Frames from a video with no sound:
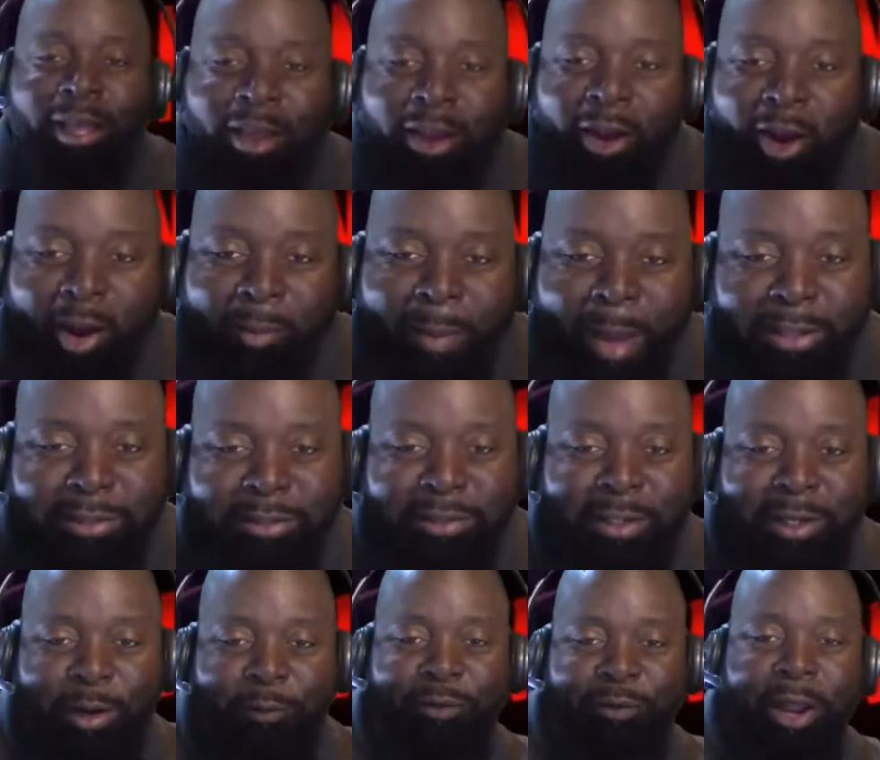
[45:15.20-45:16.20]
Everybody
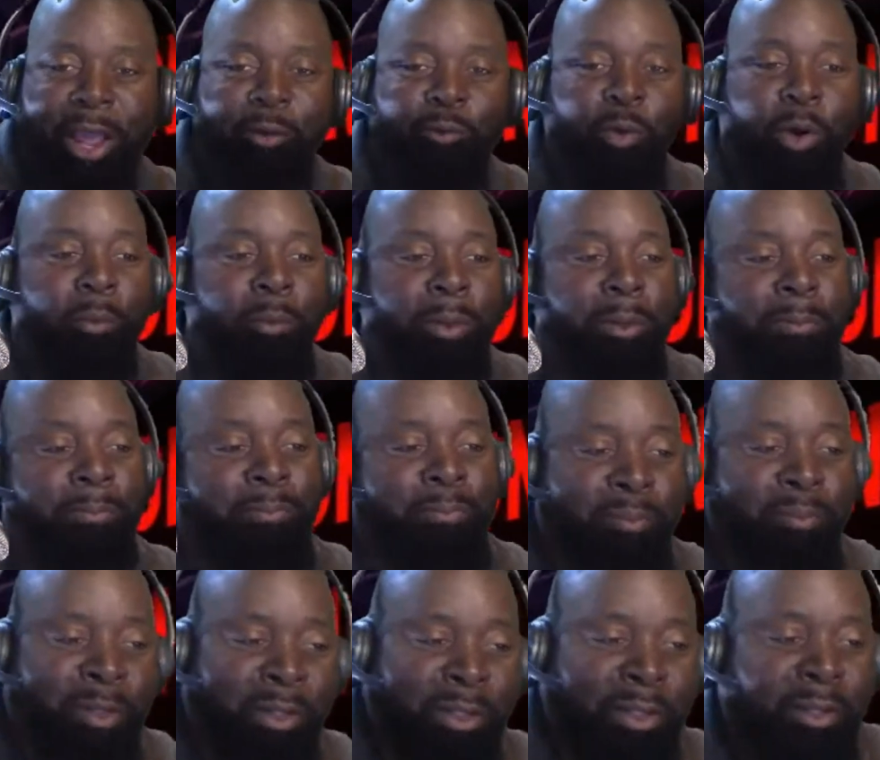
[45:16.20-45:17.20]
stood up for that woman.
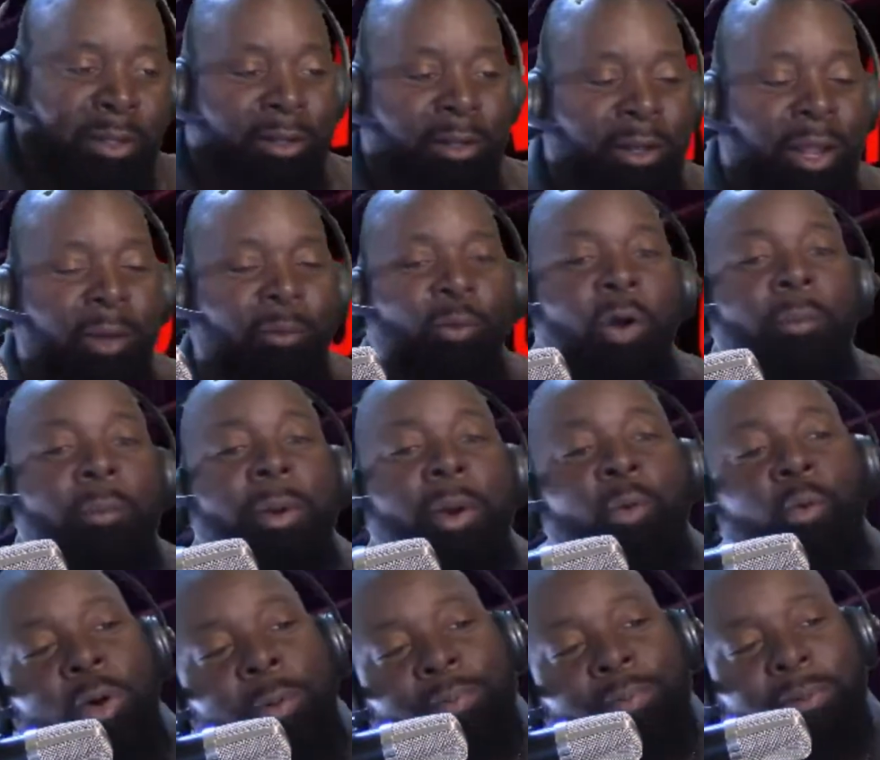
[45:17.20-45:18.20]
That woman
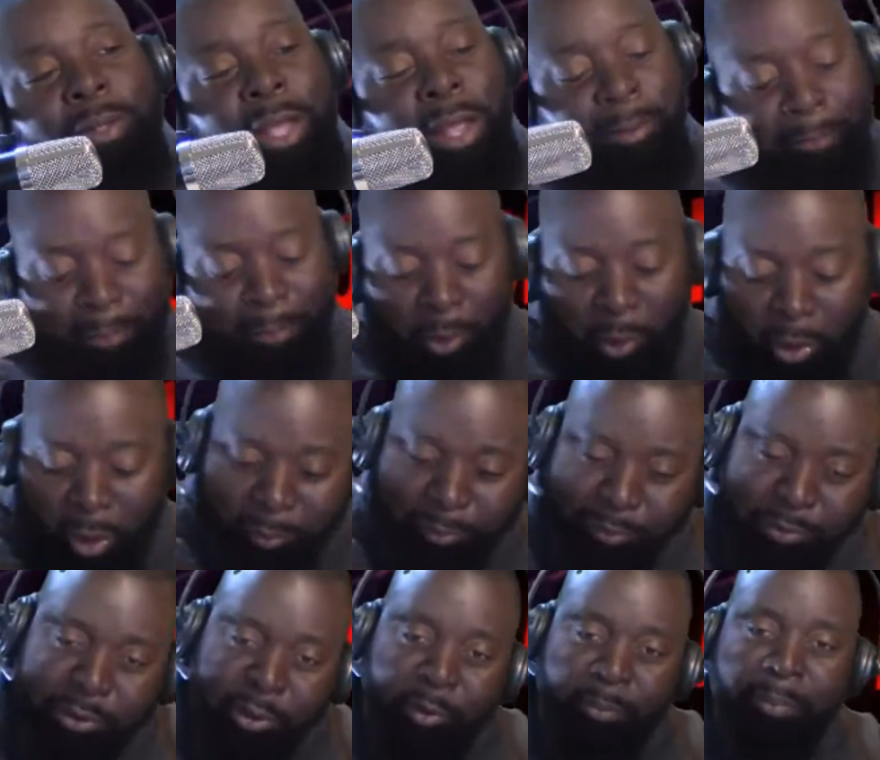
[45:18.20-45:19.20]
whooped that boy up
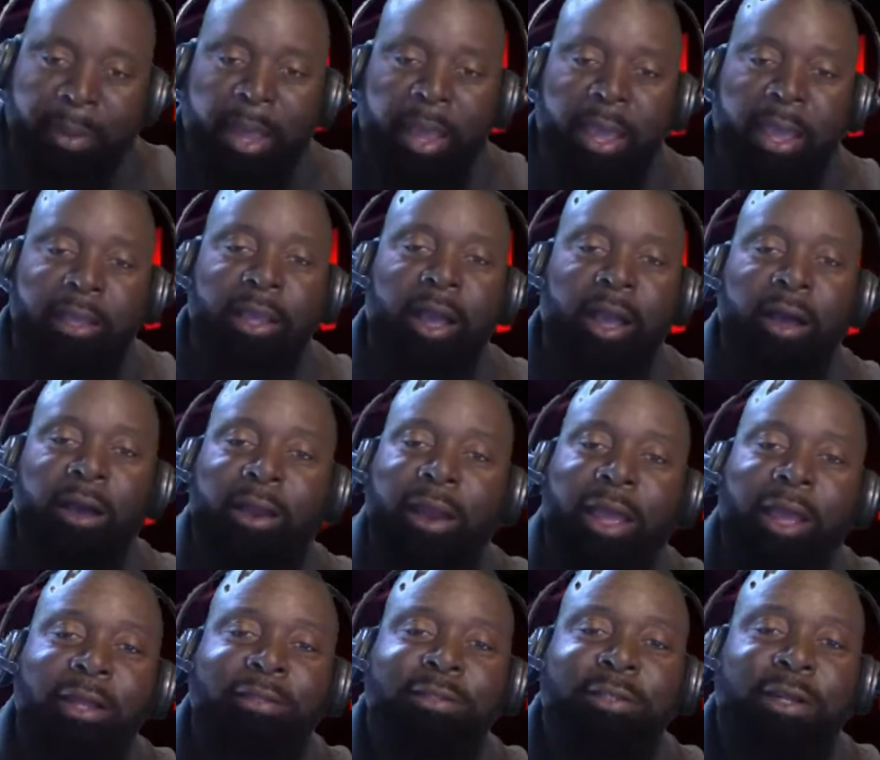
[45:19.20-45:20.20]
so bad, y'all.
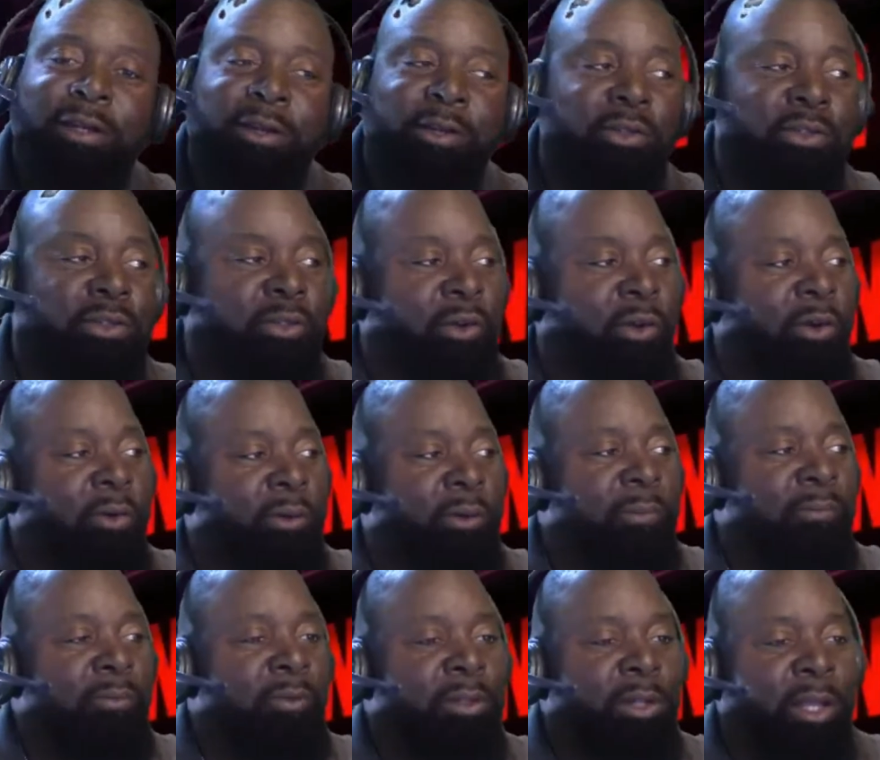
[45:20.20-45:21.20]
I ain't telling no story.
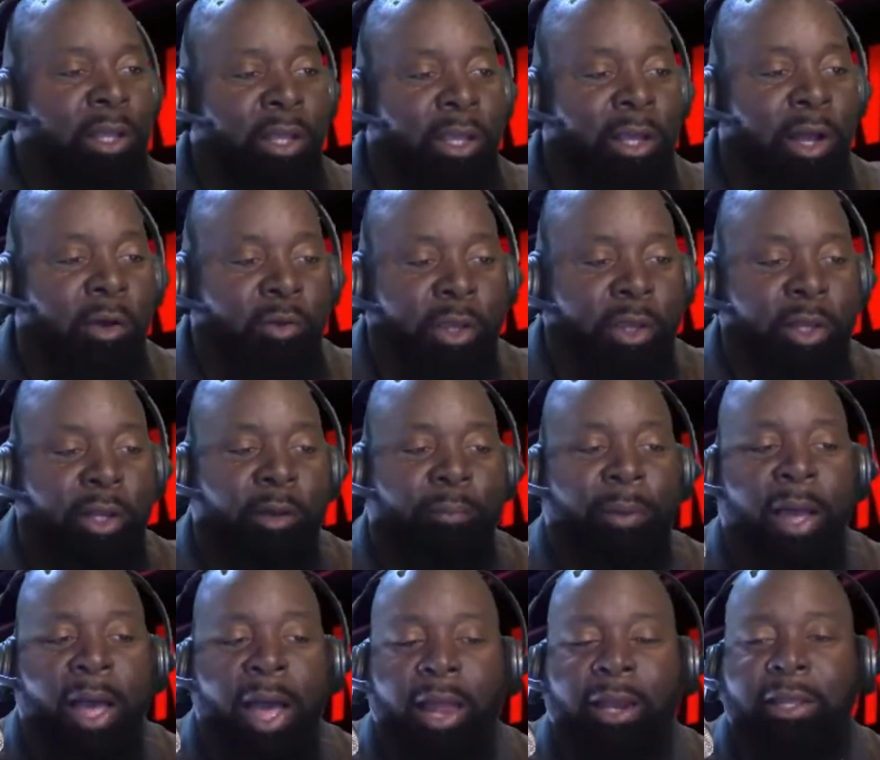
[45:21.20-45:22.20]
Then he going to get up
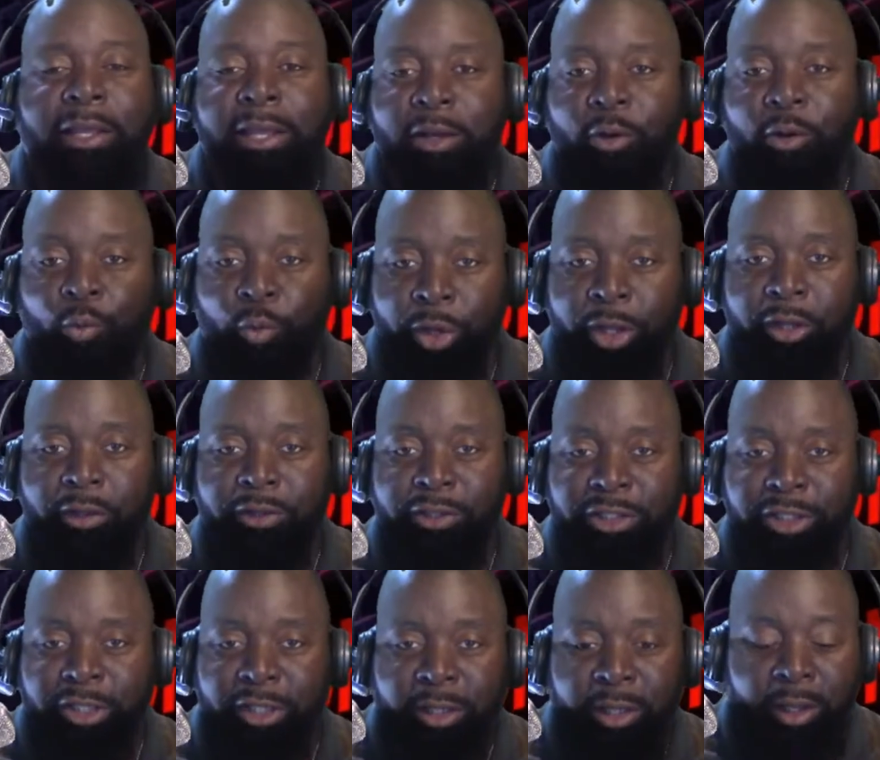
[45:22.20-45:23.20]
and holler, he a real
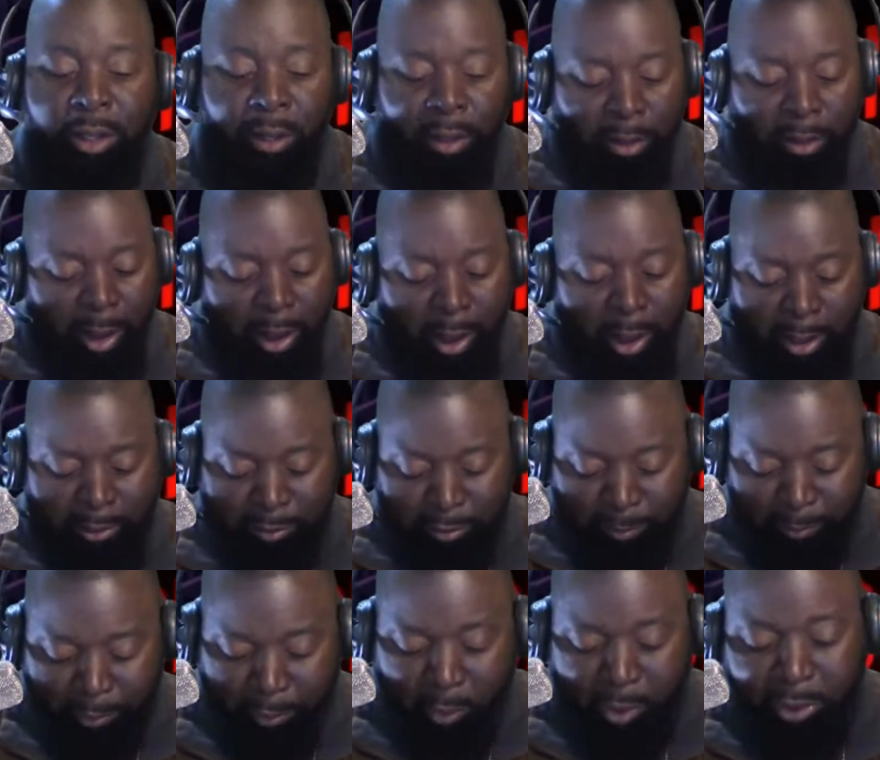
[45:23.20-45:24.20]
G. I
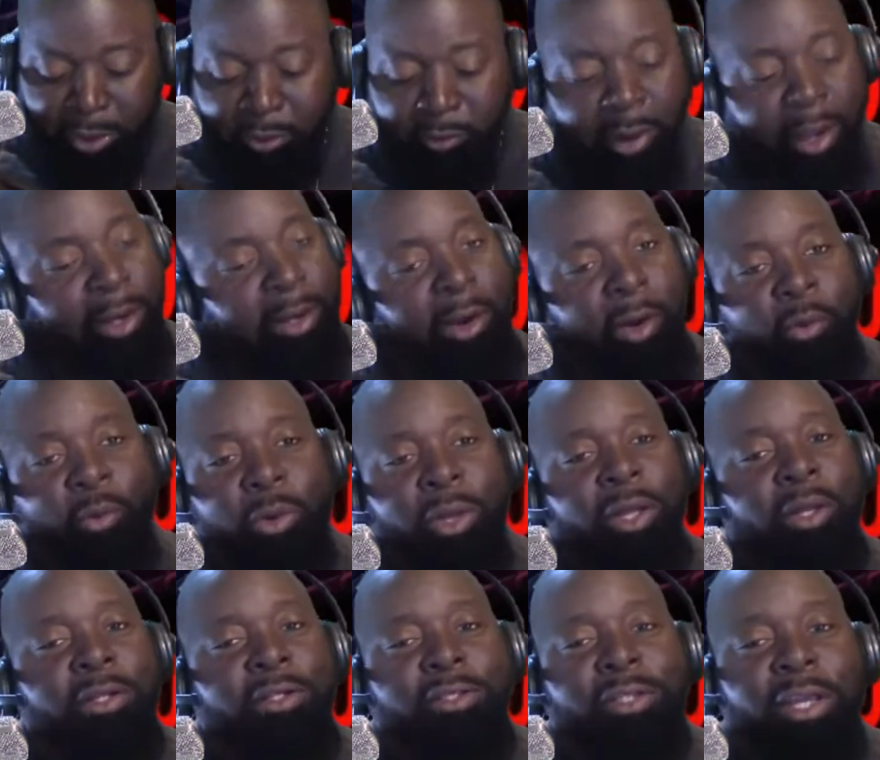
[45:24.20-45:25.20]
said, boy, you ain't no
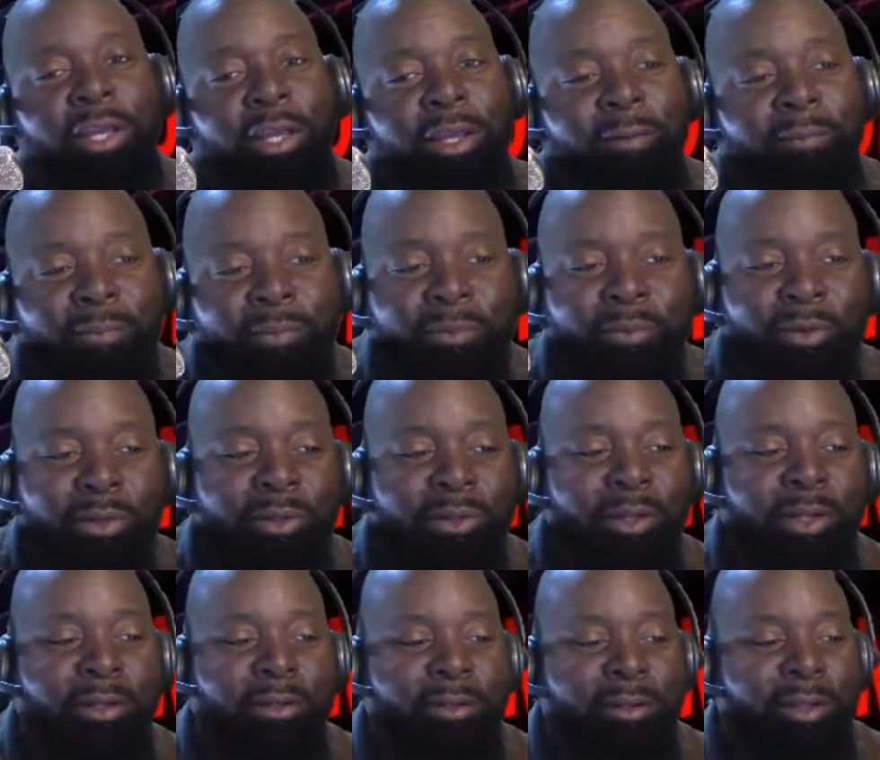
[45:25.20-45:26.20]
real G.
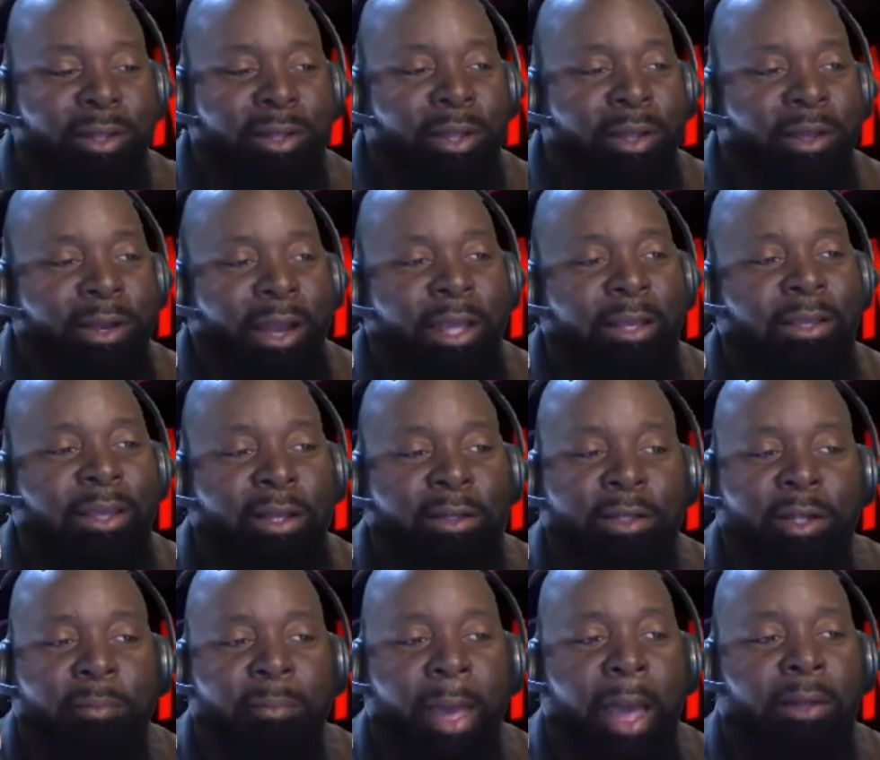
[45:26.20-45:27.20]
They kicked
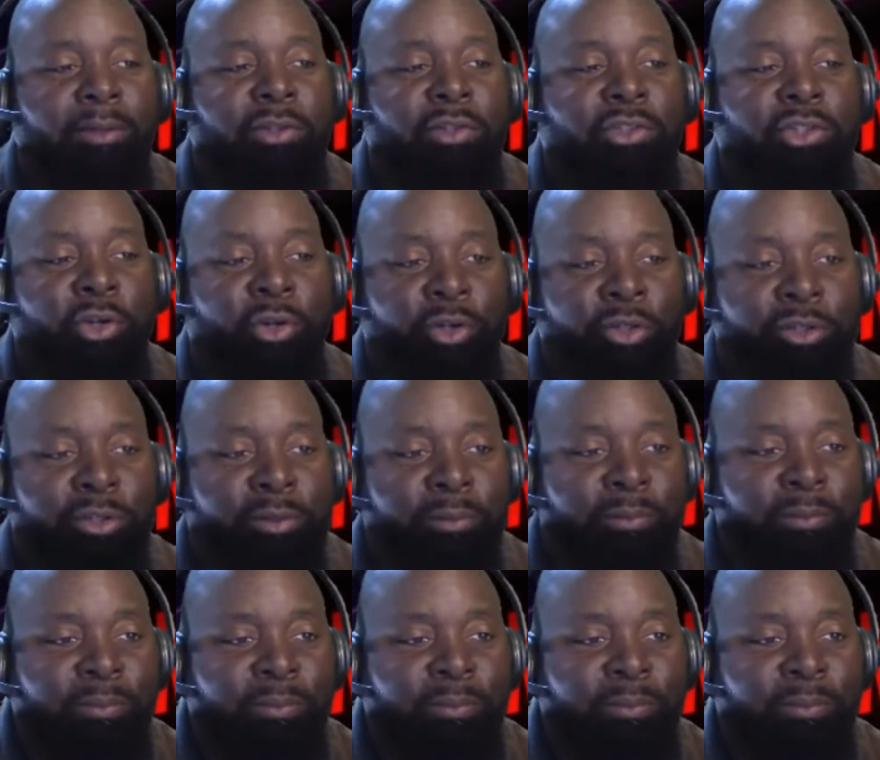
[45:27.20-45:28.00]
him out the church.